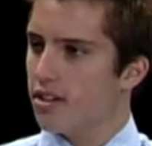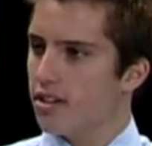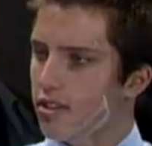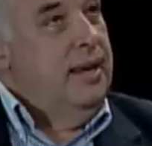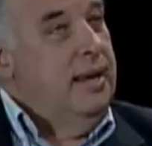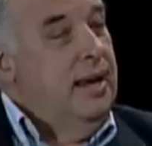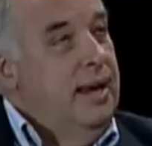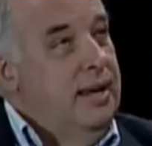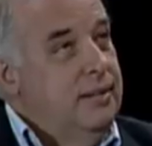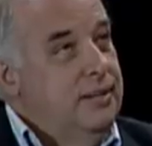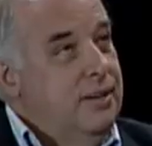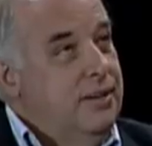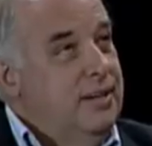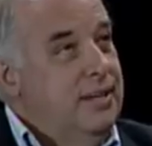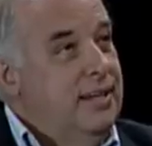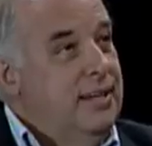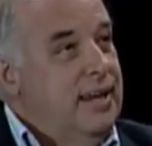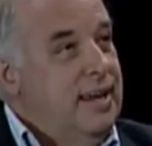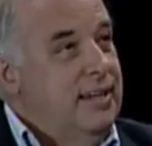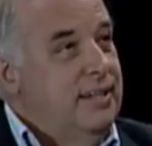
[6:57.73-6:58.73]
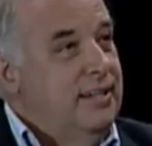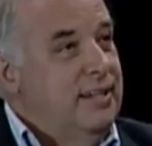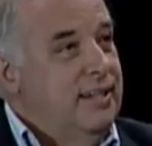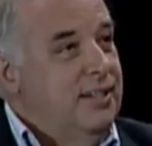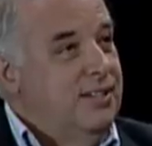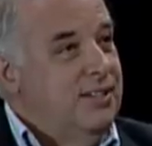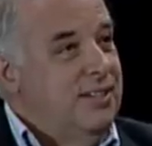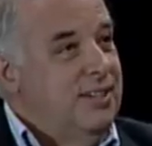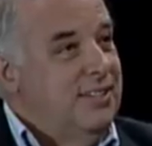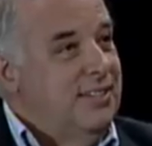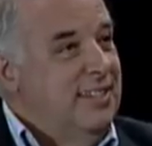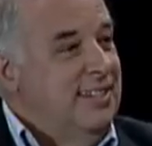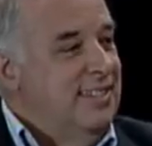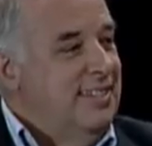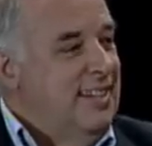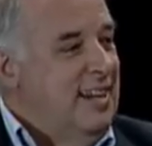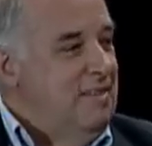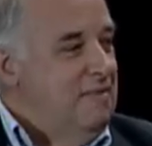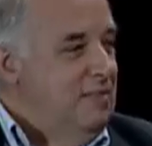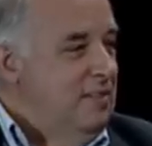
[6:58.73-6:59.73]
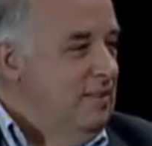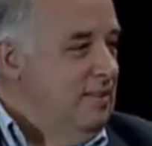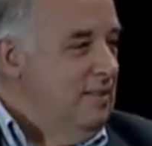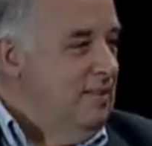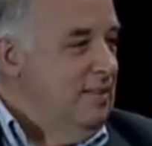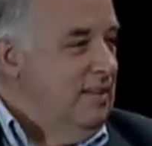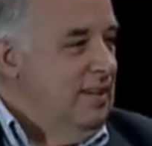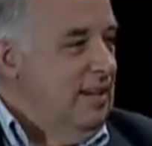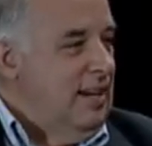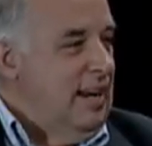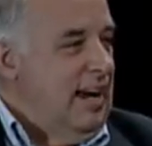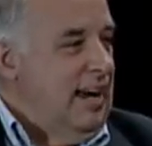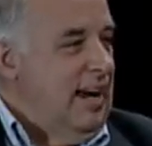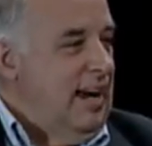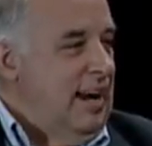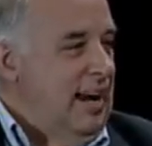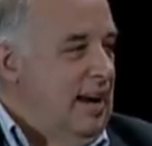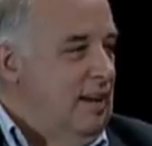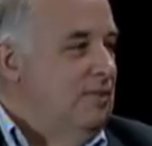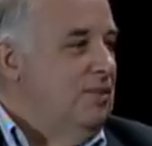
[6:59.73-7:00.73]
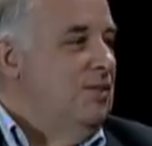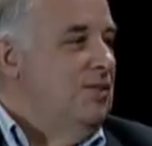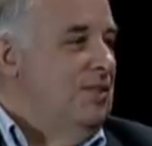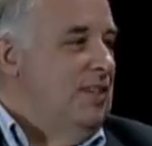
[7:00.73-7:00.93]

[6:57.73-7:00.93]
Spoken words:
I entered in 1967, and I got out in